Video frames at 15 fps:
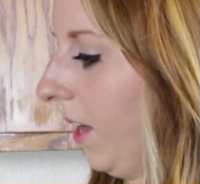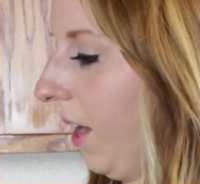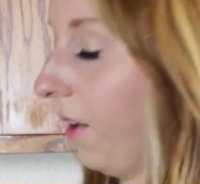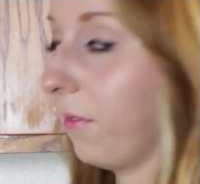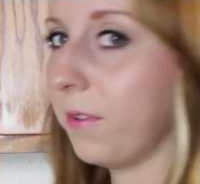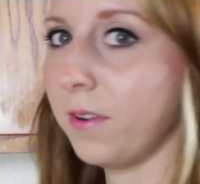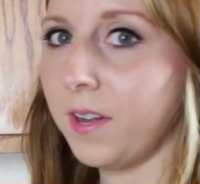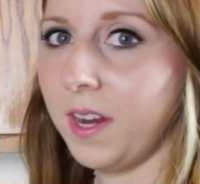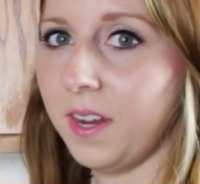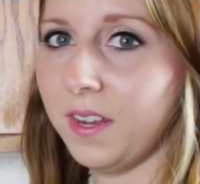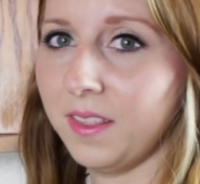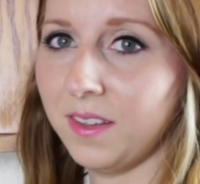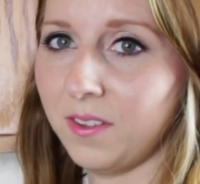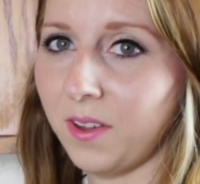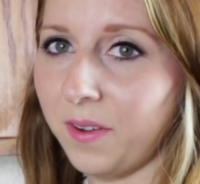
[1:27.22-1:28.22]
After
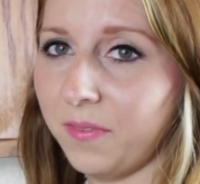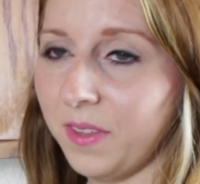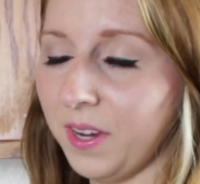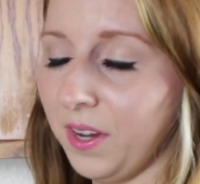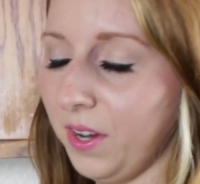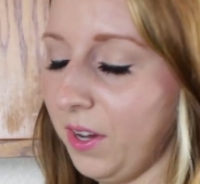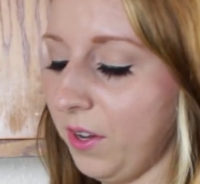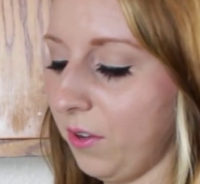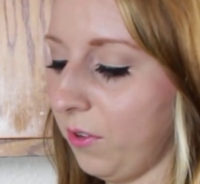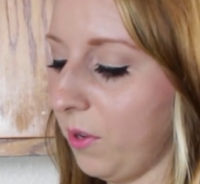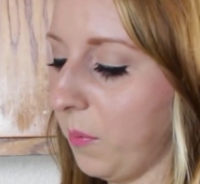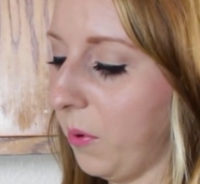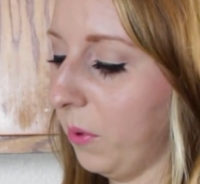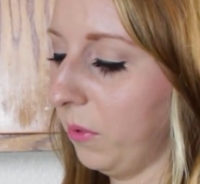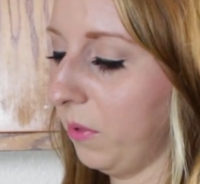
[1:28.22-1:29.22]
taking this off the heat, you're
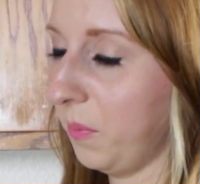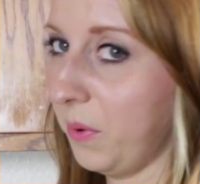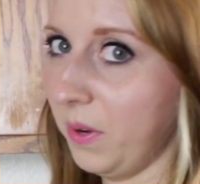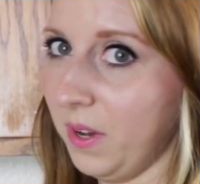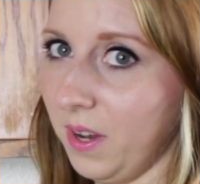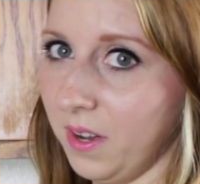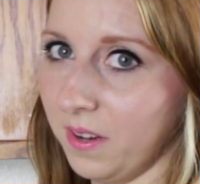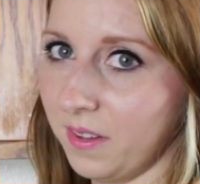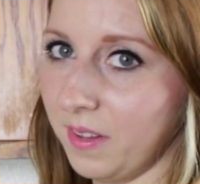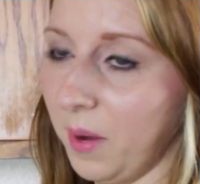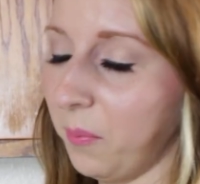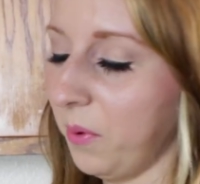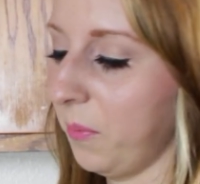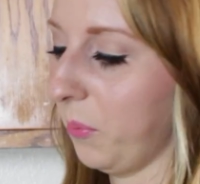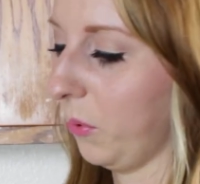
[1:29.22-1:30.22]
supposed to put it in a
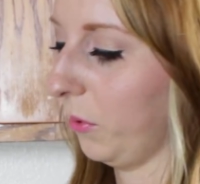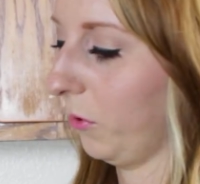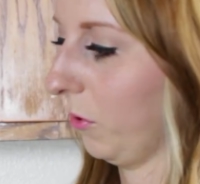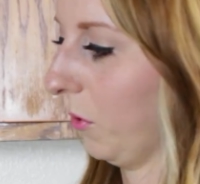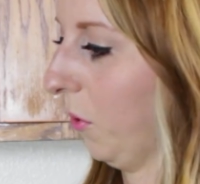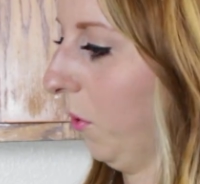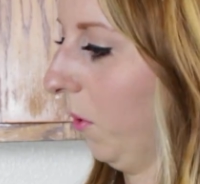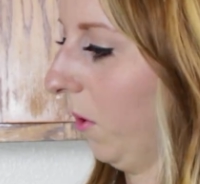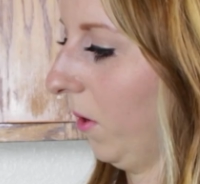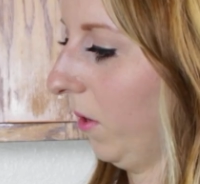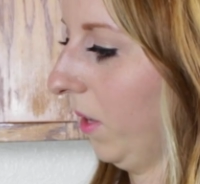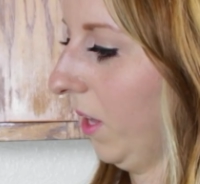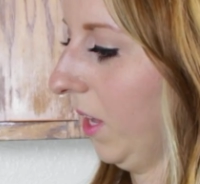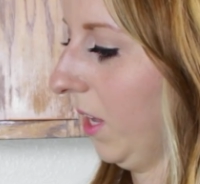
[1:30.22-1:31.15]
separate bowl to cool.